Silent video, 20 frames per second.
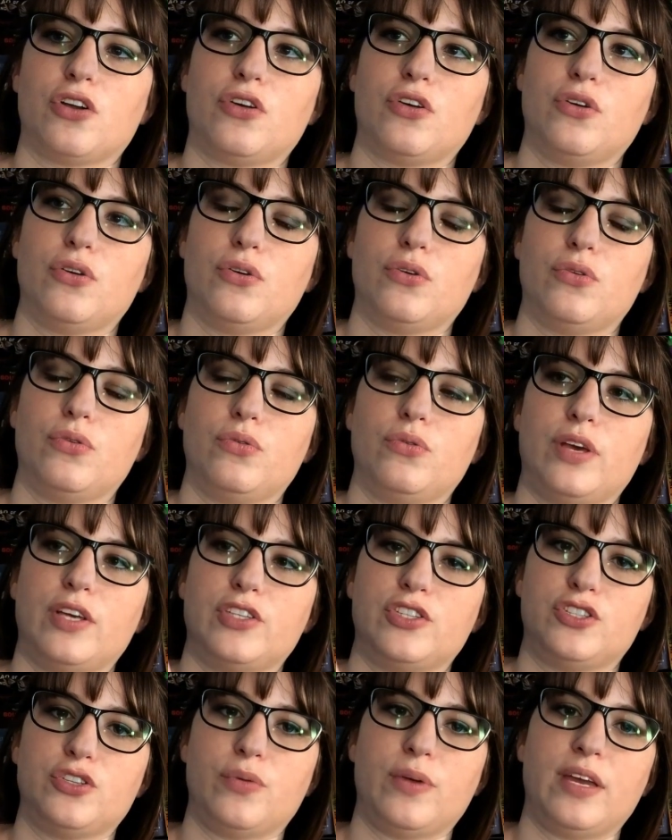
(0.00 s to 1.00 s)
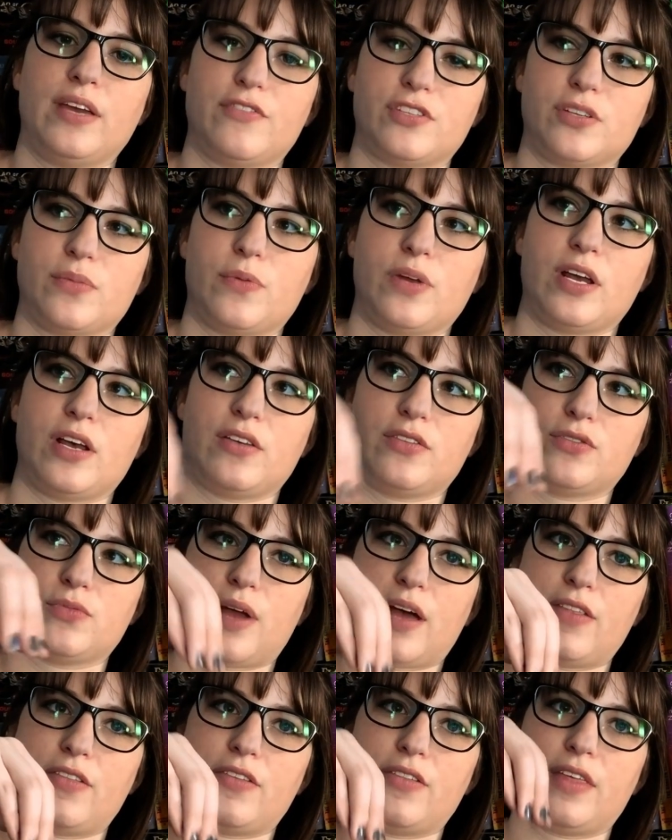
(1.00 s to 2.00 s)
who is doing it for someone else
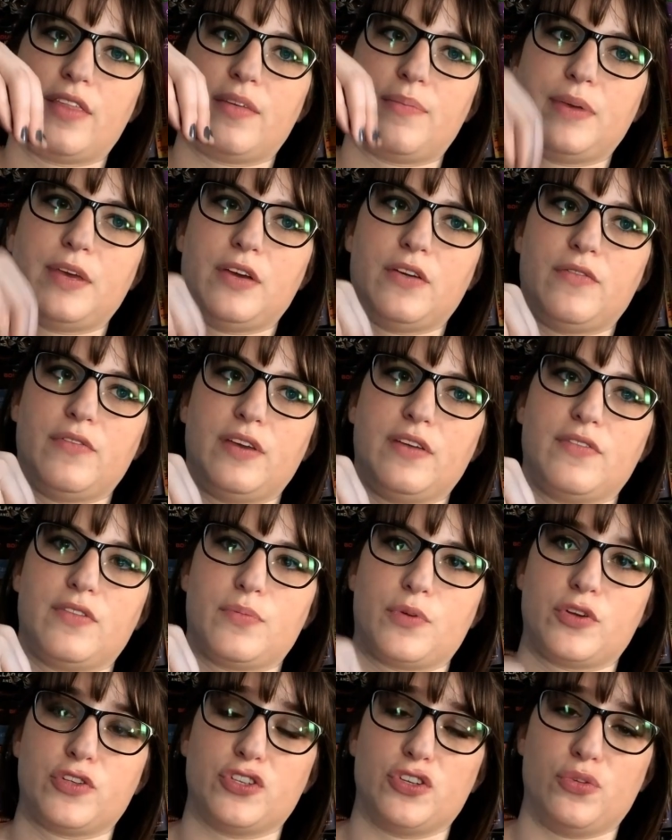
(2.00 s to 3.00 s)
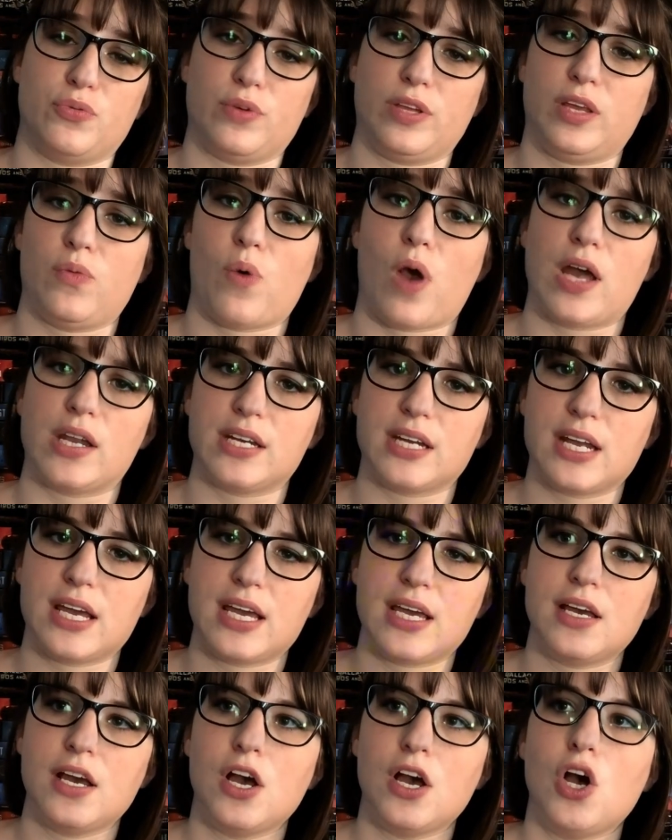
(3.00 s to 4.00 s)
rather than the POV of the person who really wanted it,